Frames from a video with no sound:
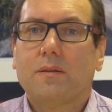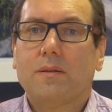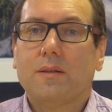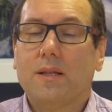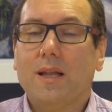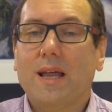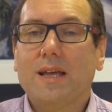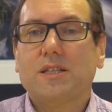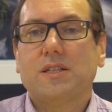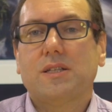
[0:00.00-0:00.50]

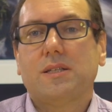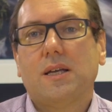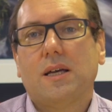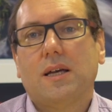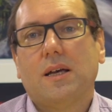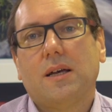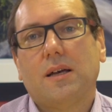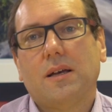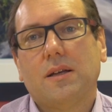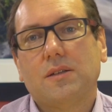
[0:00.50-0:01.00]
The next
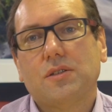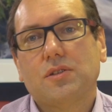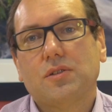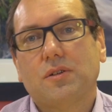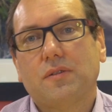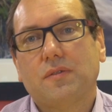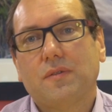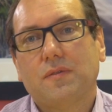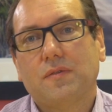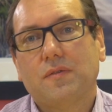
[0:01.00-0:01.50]

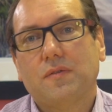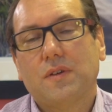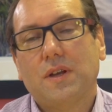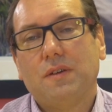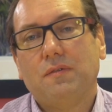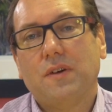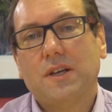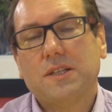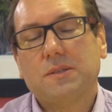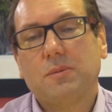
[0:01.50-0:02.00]
sort of
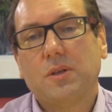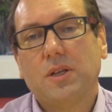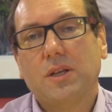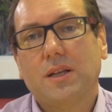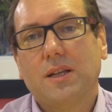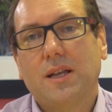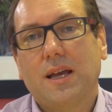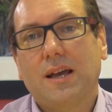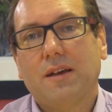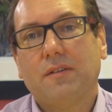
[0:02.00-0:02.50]
investment you
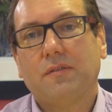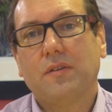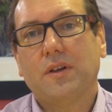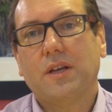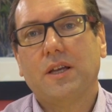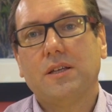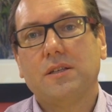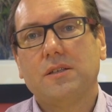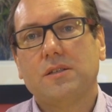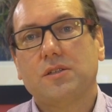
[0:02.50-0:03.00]
can have
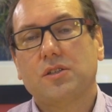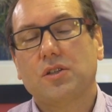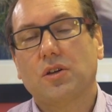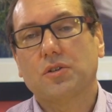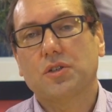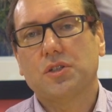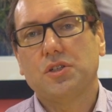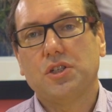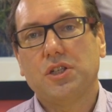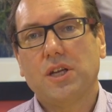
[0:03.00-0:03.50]
is
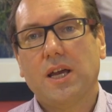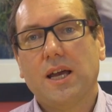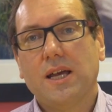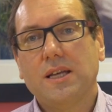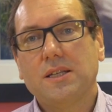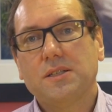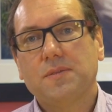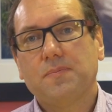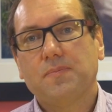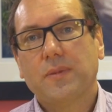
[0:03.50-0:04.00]
stocks and
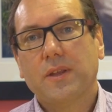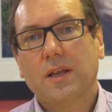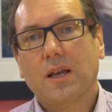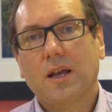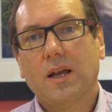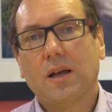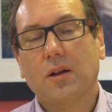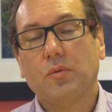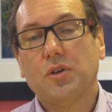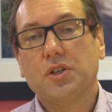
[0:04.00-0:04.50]
shares,
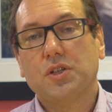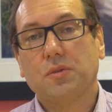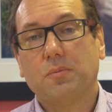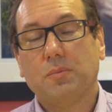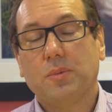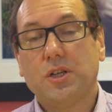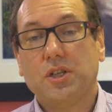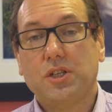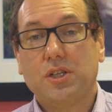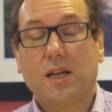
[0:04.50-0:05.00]
which could
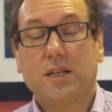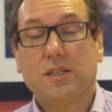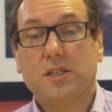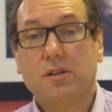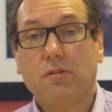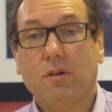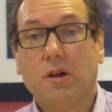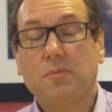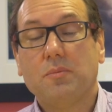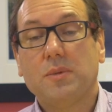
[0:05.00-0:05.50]
be shares
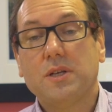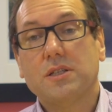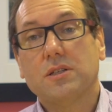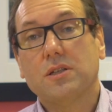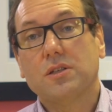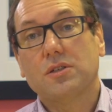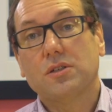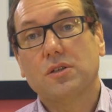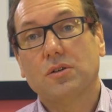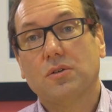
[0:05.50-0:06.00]
in your own
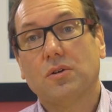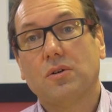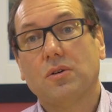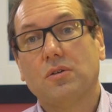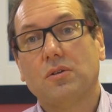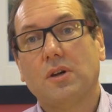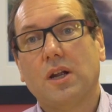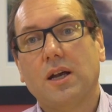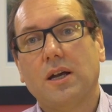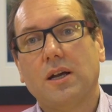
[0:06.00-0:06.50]
business
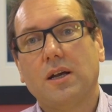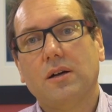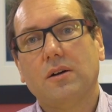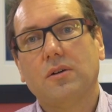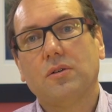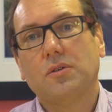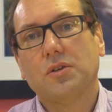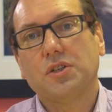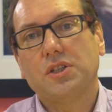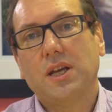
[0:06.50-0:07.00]

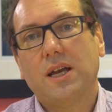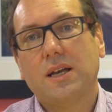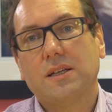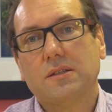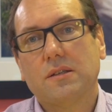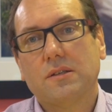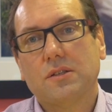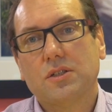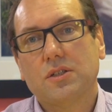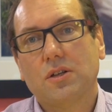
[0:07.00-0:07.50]
or
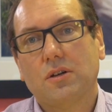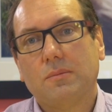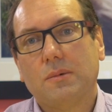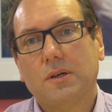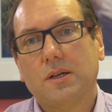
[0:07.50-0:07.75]
shares on the stock